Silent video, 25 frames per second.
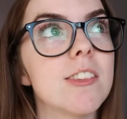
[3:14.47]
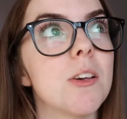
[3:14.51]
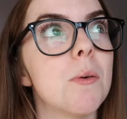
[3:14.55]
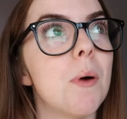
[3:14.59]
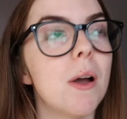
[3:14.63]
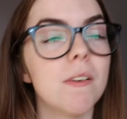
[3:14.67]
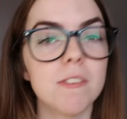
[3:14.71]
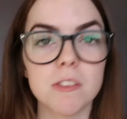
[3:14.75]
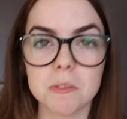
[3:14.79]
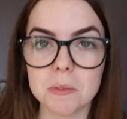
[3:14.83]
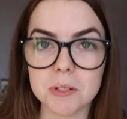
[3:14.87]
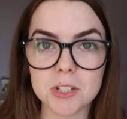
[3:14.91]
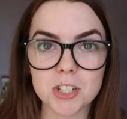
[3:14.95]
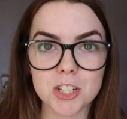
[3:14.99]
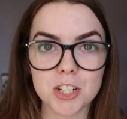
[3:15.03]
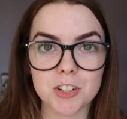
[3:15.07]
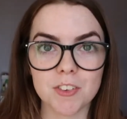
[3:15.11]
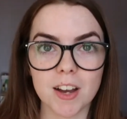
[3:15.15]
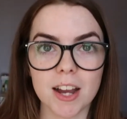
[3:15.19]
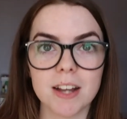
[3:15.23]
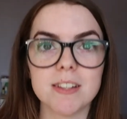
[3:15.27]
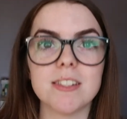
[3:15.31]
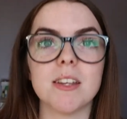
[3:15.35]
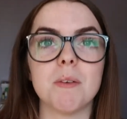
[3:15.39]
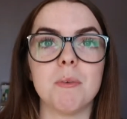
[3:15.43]
So I've switched
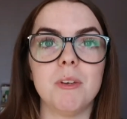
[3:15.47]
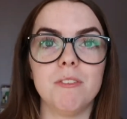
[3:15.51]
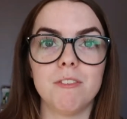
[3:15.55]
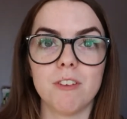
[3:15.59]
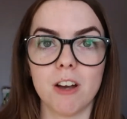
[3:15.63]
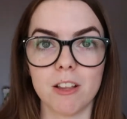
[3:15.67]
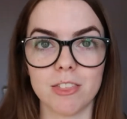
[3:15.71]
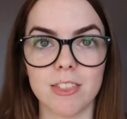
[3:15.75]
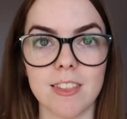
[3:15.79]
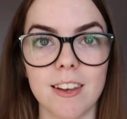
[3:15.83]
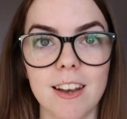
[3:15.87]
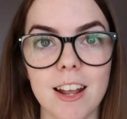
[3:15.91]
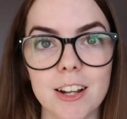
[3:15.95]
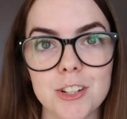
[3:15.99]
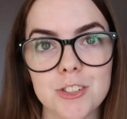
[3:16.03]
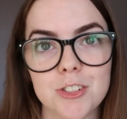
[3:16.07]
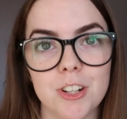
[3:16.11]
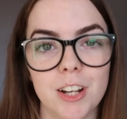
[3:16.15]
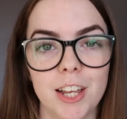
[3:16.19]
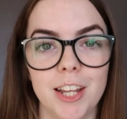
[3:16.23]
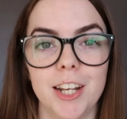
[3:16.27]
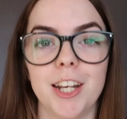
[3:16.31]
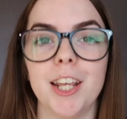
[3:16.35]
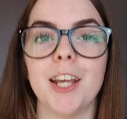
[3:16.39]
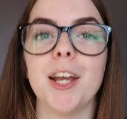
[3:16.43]
around and we've got the
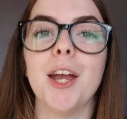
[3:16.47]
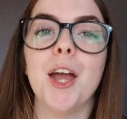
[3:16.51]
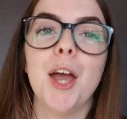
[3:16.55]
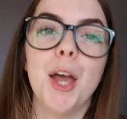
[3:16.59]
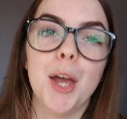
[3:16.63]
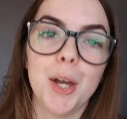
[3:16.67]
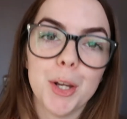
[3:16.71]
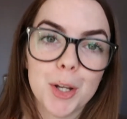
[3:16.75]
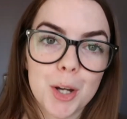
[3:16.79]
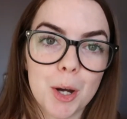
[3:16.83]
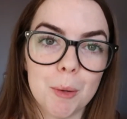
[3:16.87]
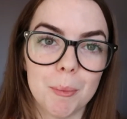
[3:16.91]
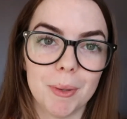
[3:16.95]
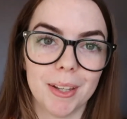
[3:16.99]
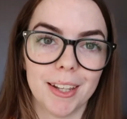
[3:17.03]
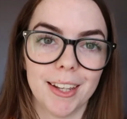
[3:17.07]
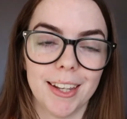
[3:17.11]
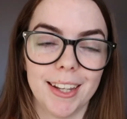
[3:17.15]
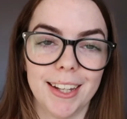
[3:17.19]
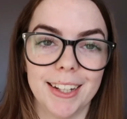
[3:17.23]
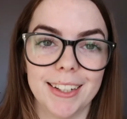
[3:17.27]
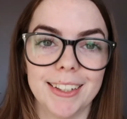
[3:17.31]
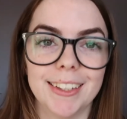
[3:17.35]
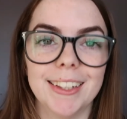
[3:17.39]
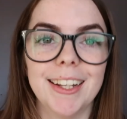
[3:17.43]
natural lighting coming
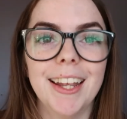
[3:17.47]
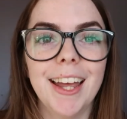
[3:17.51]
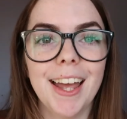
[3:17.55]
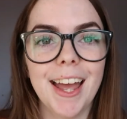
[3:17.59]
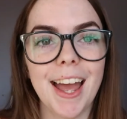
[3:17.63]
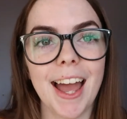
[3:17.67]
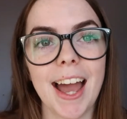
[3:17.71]
in.